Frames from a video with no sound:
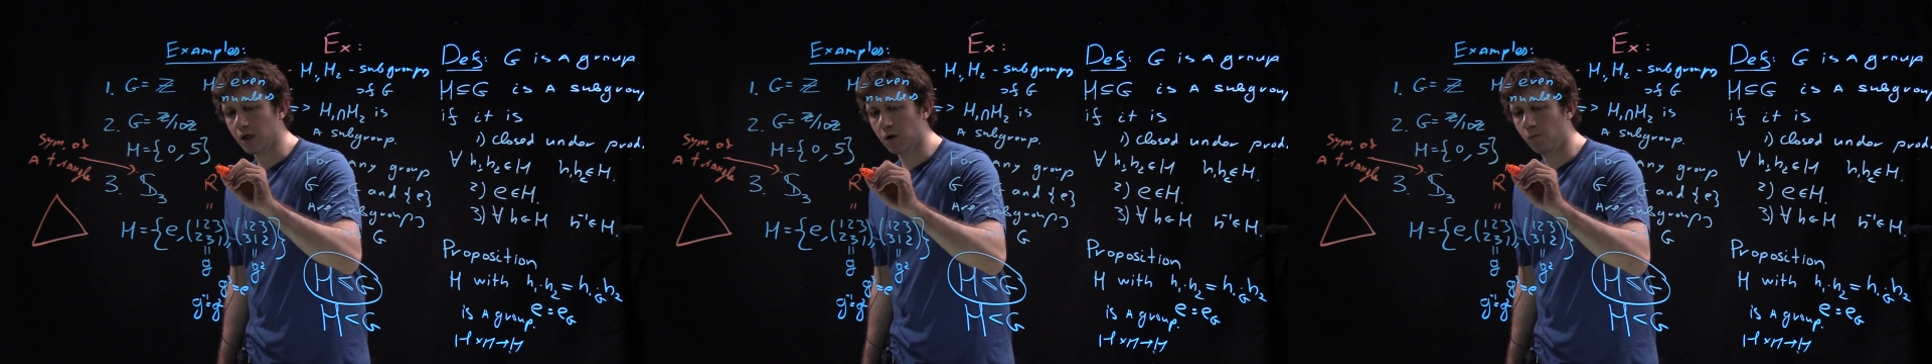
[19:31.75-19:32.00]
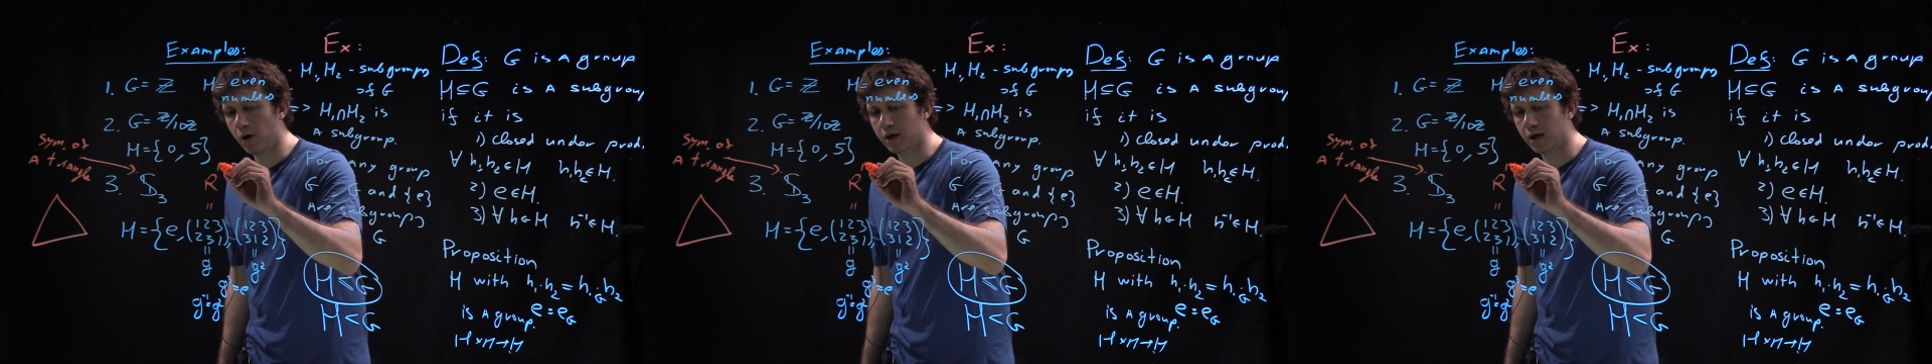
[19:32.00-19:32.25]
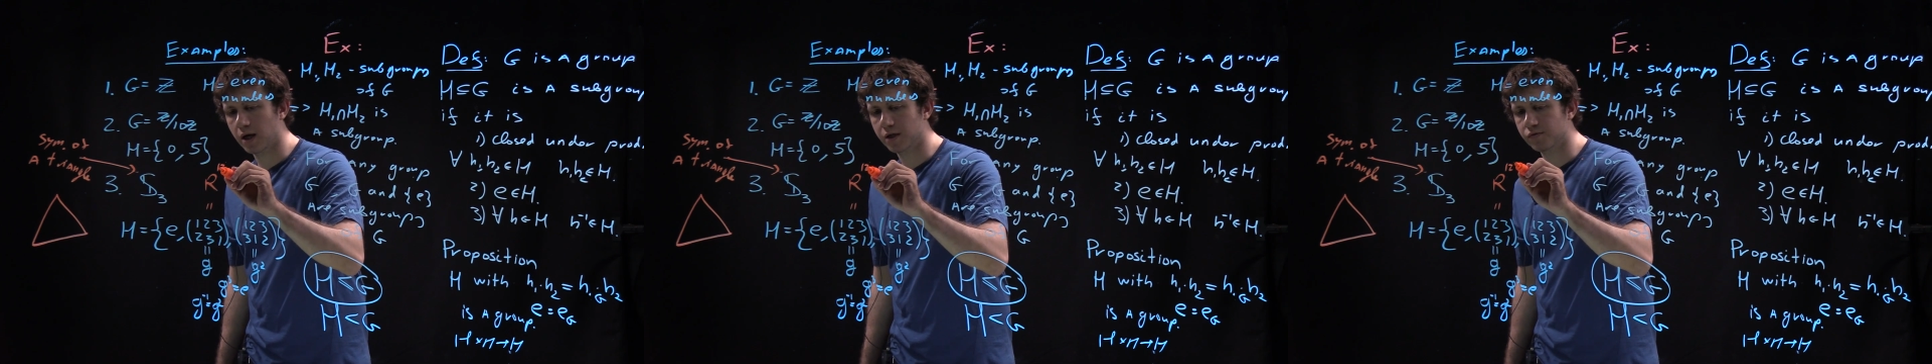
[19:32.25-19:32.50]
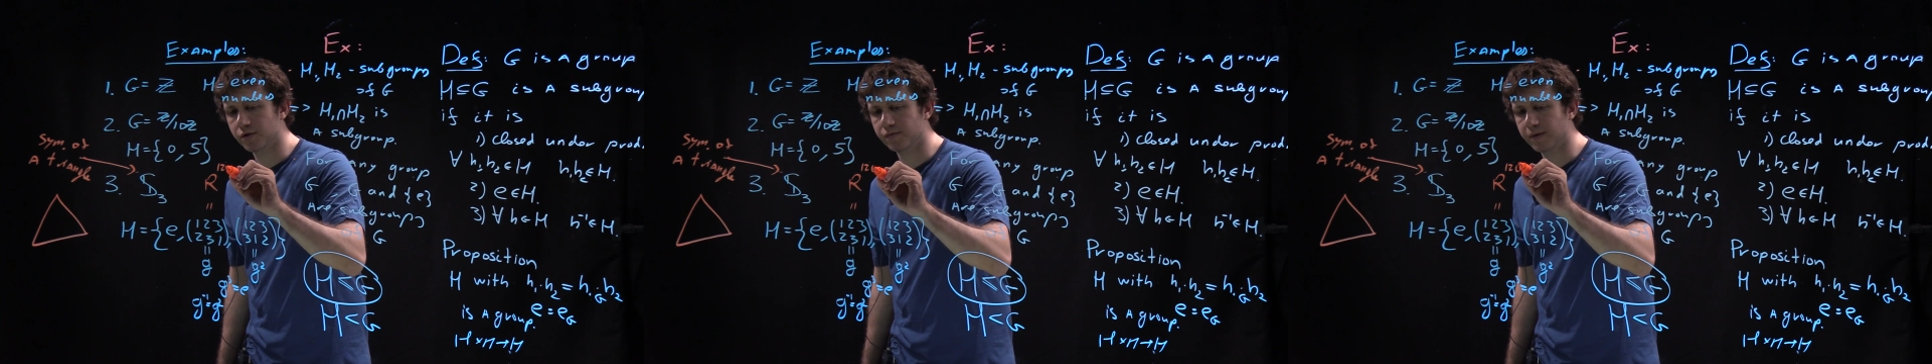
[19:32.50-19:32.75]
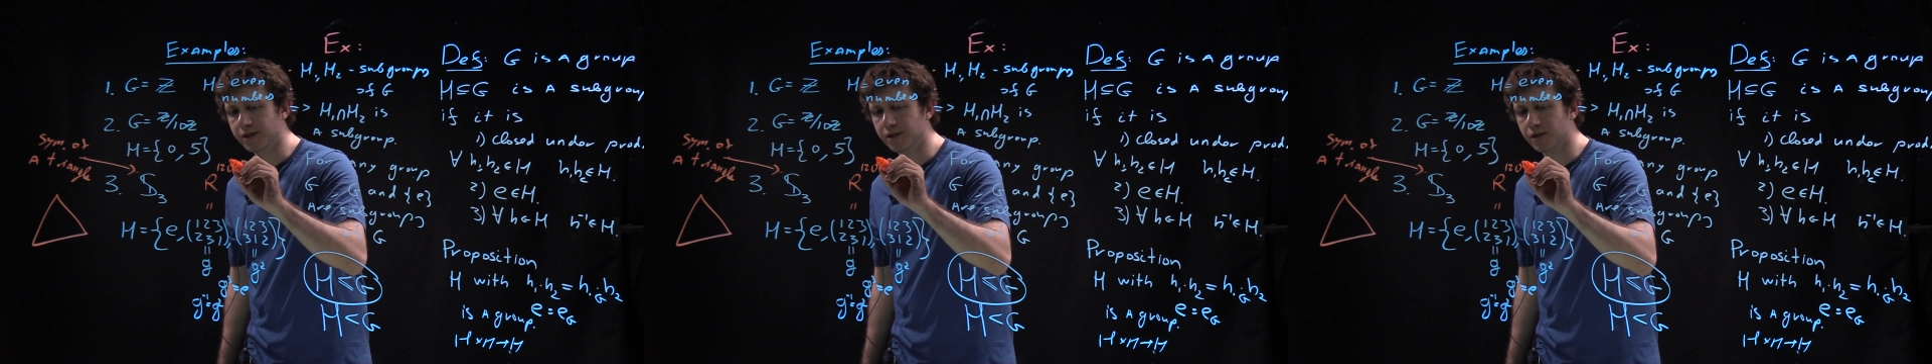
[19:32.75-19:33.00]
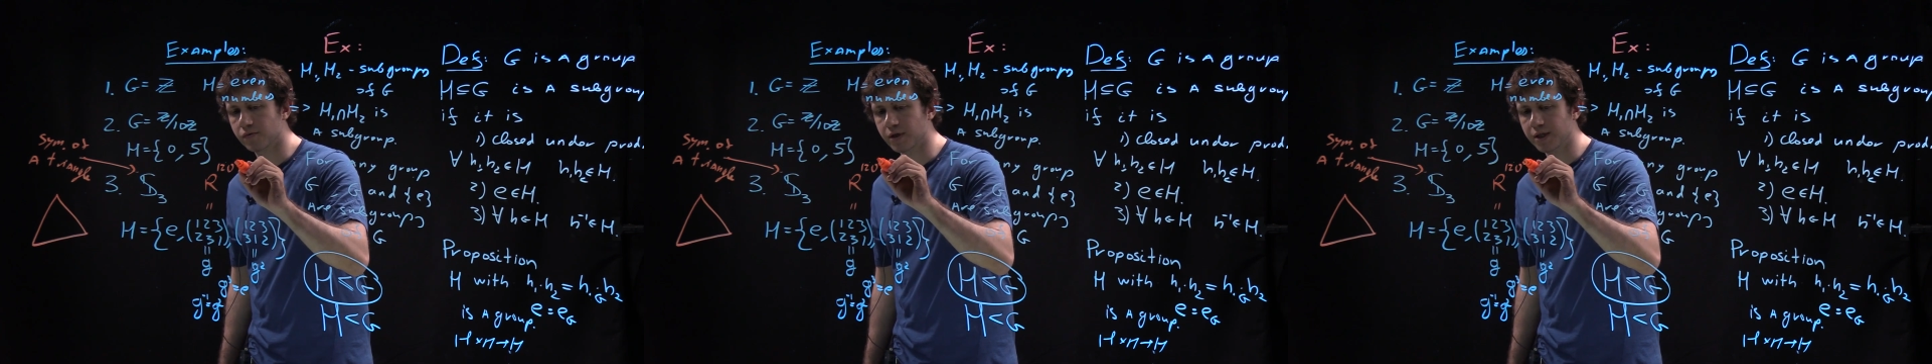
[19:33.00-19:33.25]
120
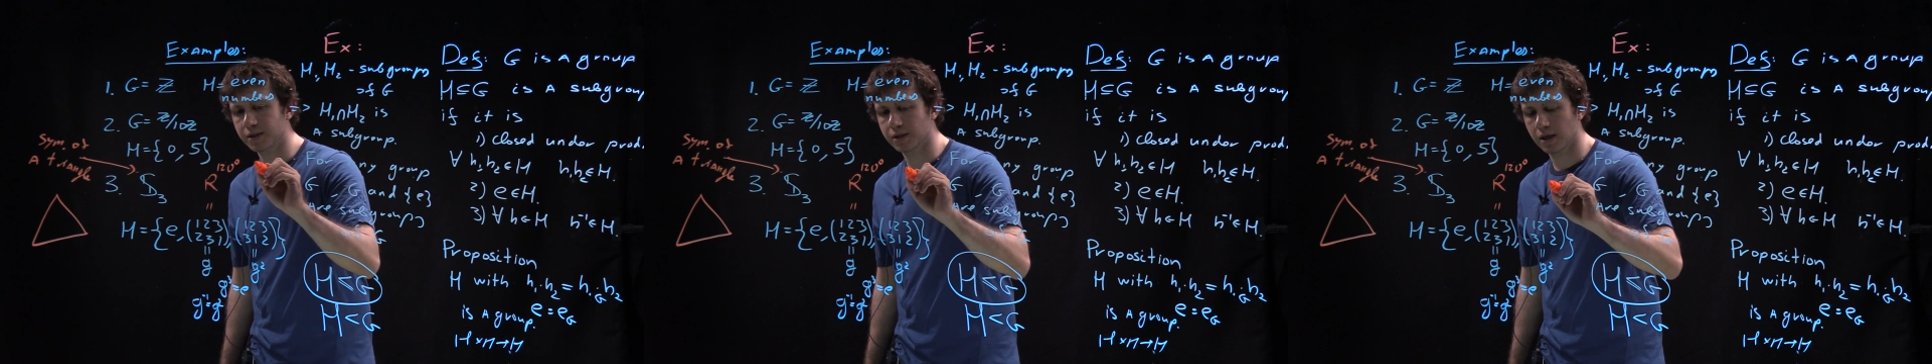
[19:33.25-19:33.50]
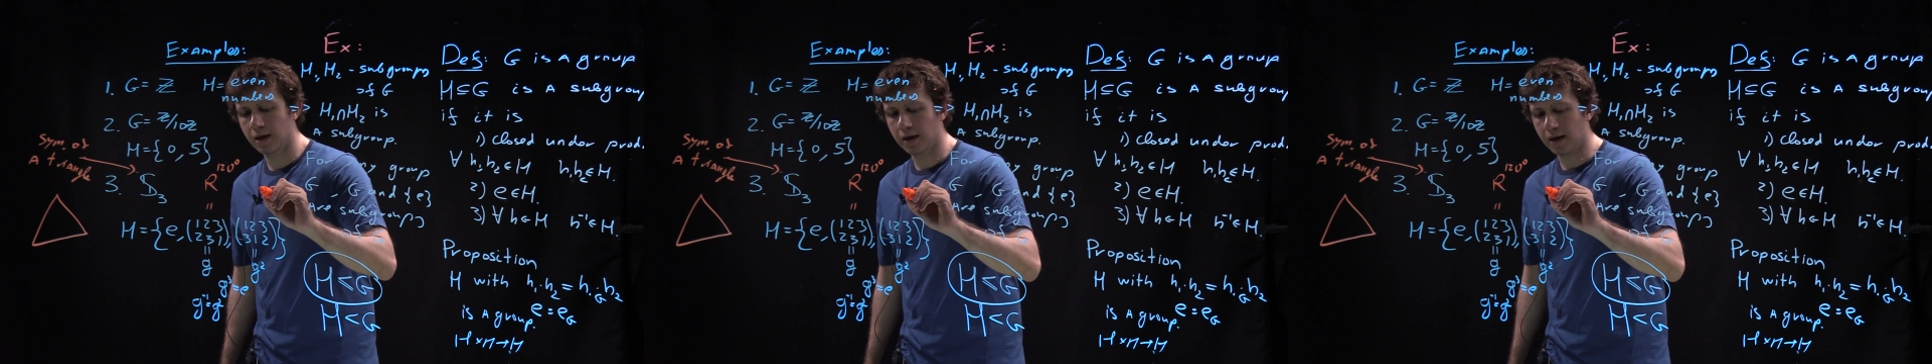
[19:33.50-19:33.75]
degrees,